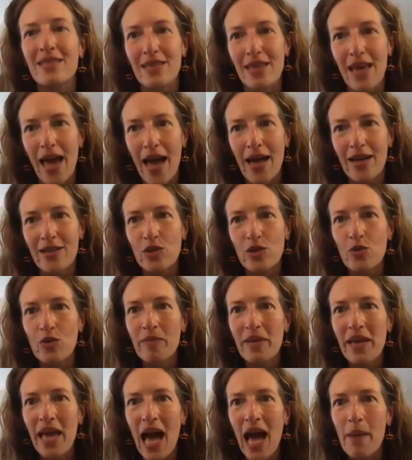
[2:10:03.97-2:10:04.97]
Yes, would
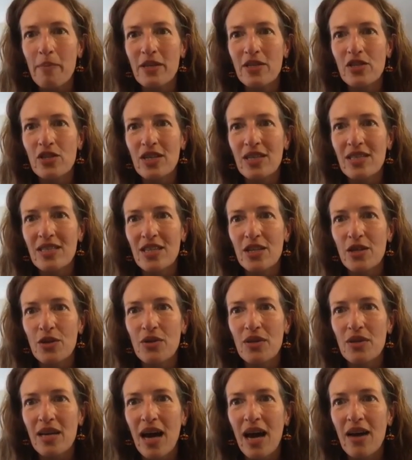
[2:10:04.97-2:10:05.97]
be happy to continue
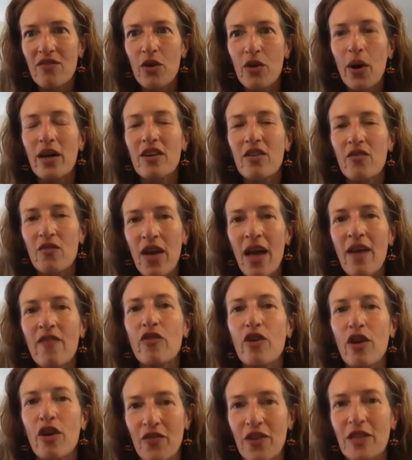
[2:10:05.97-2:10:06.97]
the convo on a
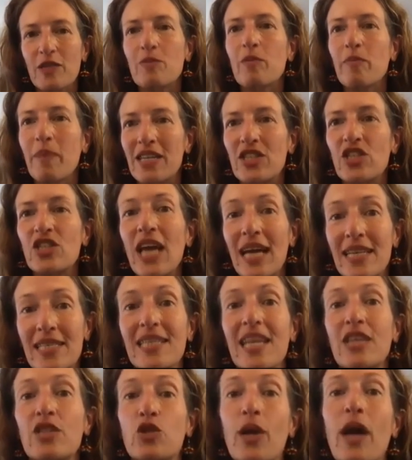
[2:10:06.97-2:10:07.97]
FRL Facebook page. Yes,
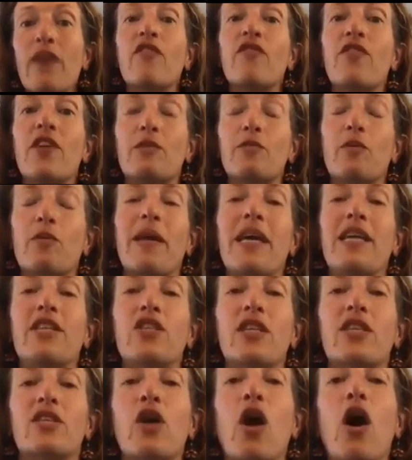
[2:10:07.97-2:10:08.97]
and I do have a Facebook page
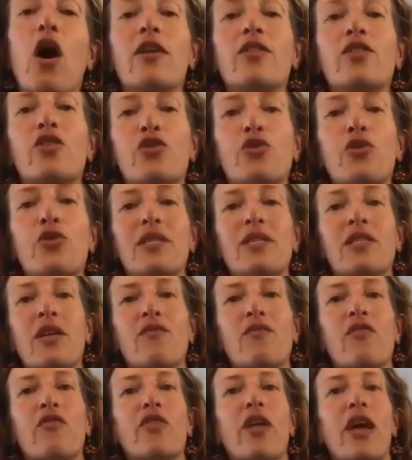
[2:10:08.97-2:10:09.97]
that is called Students of
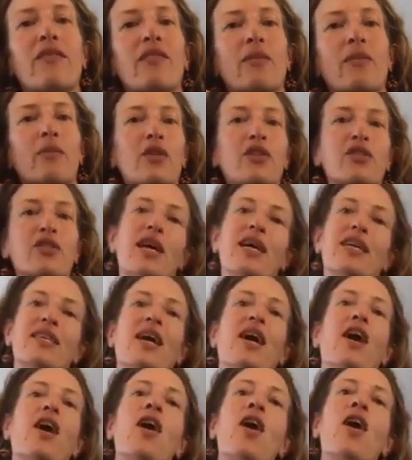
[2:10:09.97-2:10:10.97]
the Flying Rainbow
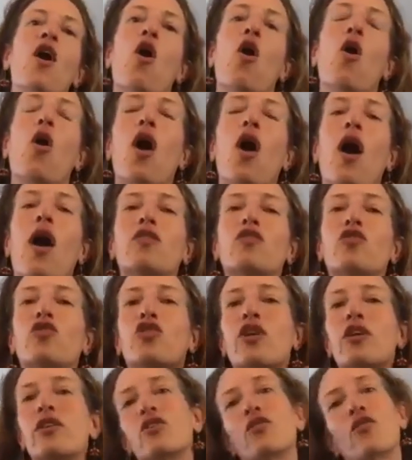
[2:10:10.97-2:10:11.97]
Lasagna,
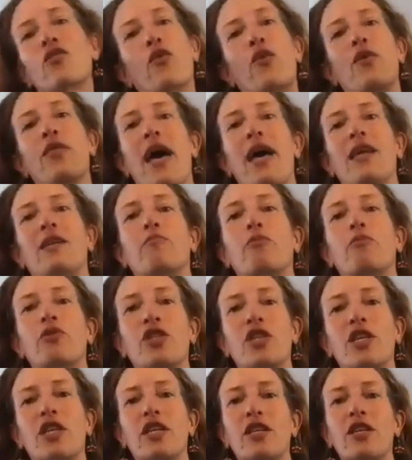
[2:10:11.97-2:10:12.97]
just for that
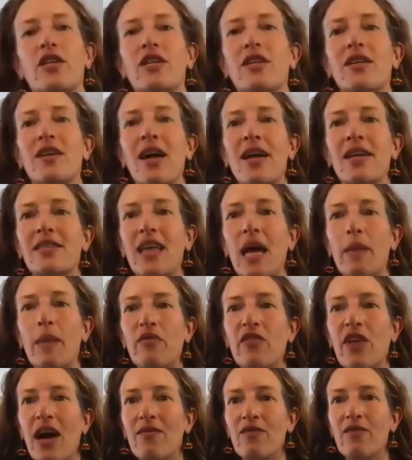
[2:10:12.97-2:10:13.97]
particular type
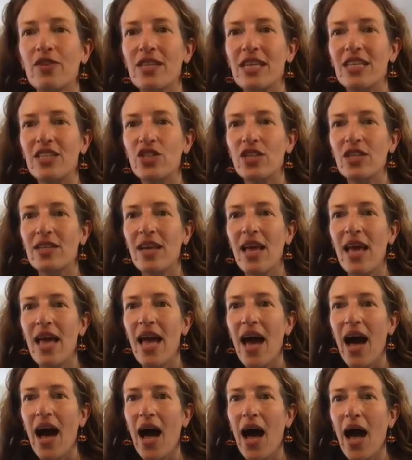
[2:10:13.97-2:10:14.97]
of conversation.
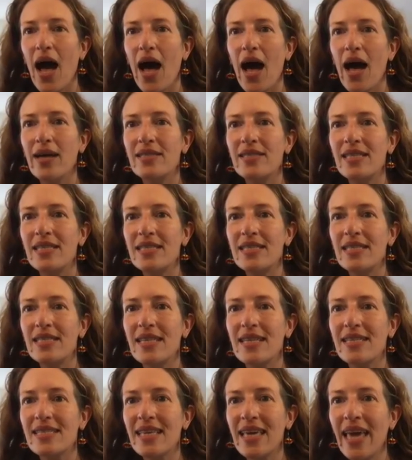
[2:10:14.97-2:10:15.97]
Cece
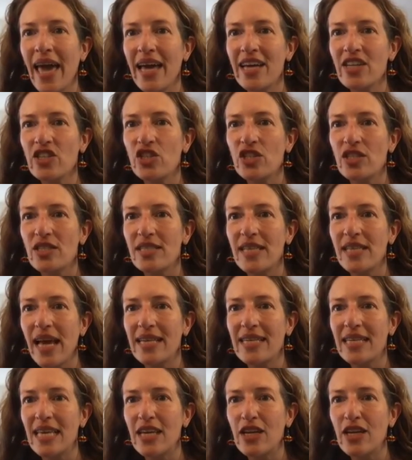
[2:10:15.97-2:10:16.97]
says, Kesh
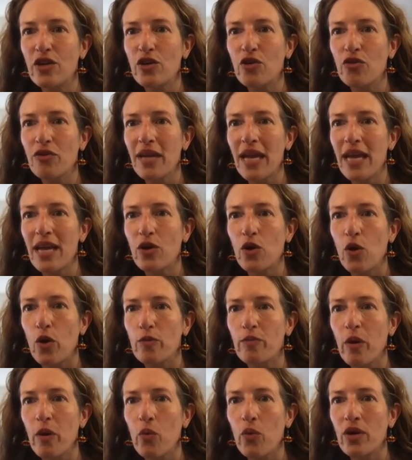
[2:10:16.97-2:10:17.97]
said he could create
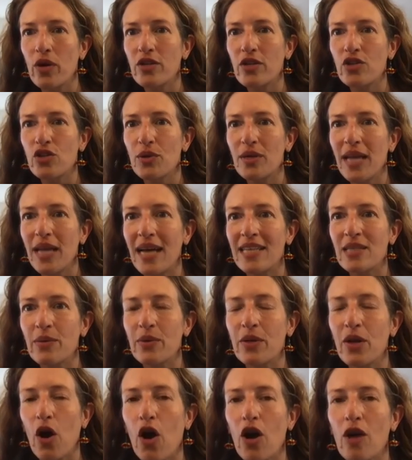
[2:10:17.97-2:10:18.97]
gold, but wouldn't do it as it
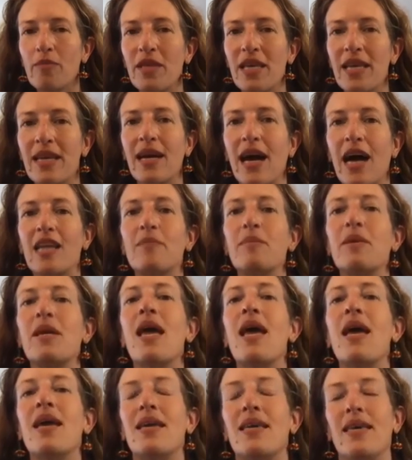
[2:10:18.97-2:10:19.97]
would harm the economy.
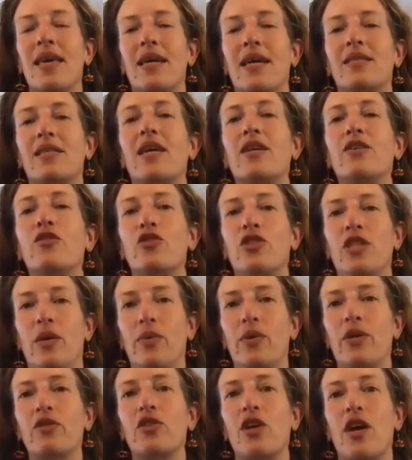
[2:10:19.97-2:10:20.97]
Yes, I understand
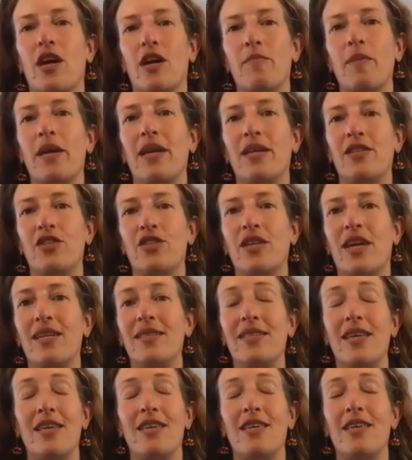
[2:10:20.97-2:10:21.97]
what you're talking about. I just got to
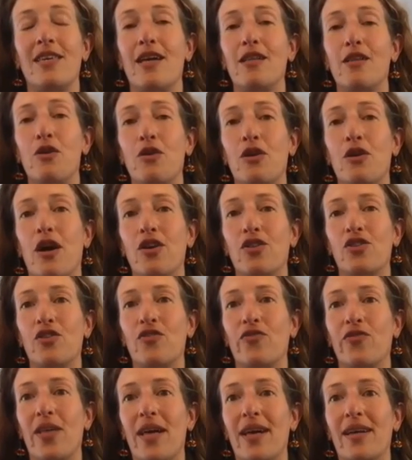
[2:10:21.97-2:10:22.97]
say yellow caution
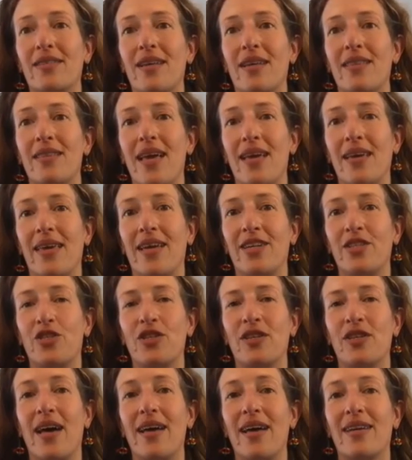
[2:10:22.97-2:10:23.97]
flags on that
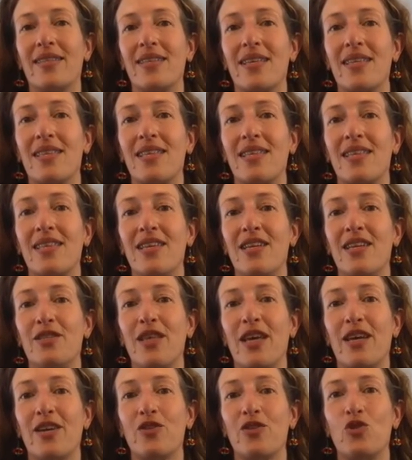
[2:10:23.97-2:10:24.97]
Kesha guy, because I think that he's
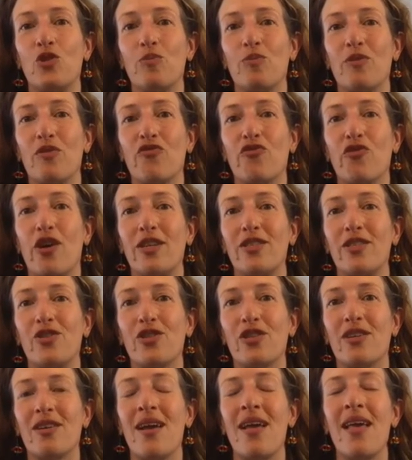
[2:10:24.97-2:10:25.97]
like a super
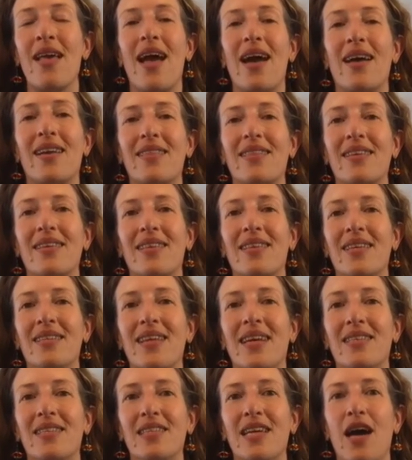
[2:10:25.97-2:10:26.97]
fraudster. And I think that his
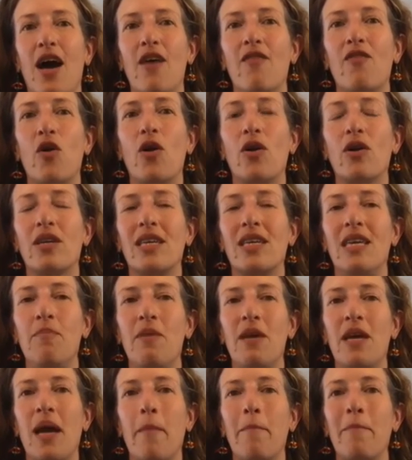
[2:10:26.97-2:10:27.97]
idea of
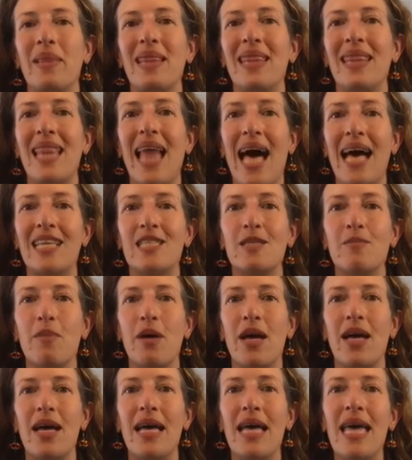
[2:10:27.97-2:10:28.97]
keeping
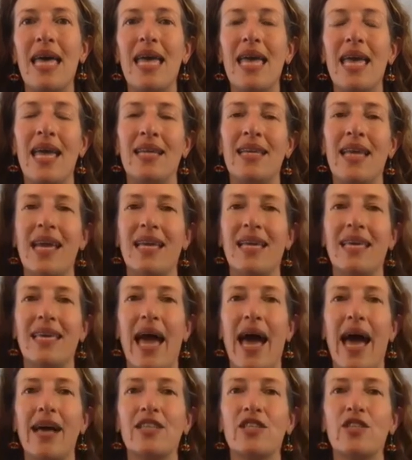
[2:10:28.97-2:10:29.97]
plasma in a
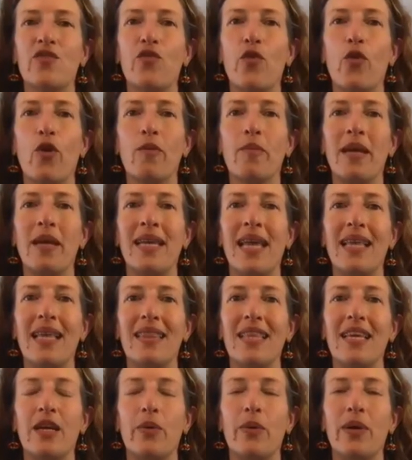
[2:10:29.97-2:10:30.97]
gas form in a
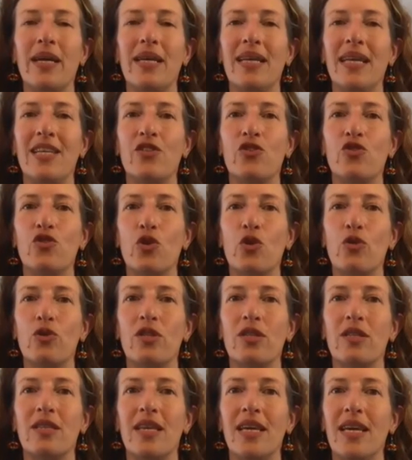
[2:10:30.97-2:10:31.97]
liquid is
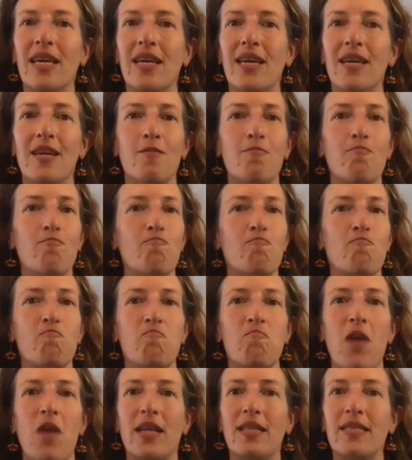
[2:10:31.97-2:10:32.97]
totally
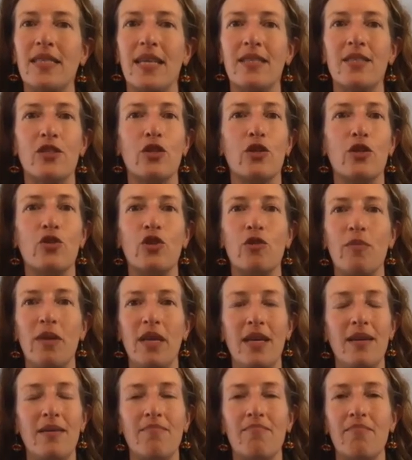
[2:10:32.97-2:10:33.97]
nonsensical to
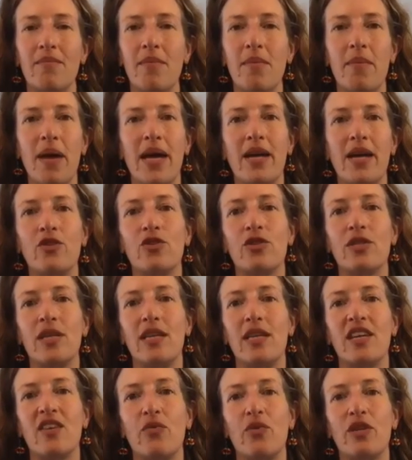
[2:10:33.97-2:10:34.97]
me. I mean, my
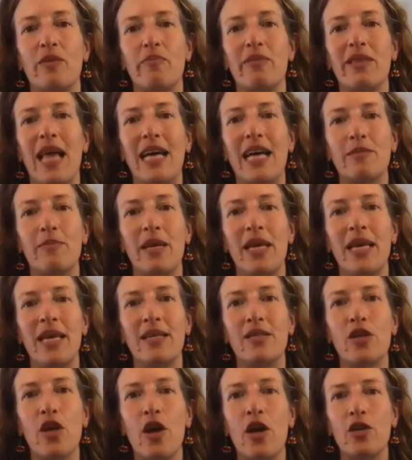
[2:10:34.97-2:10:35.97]
understanding of what a plasma
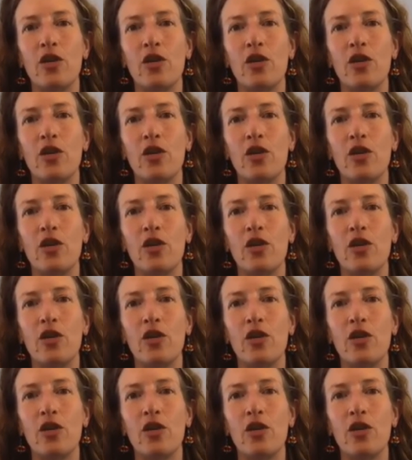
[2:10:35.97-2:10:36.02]
is.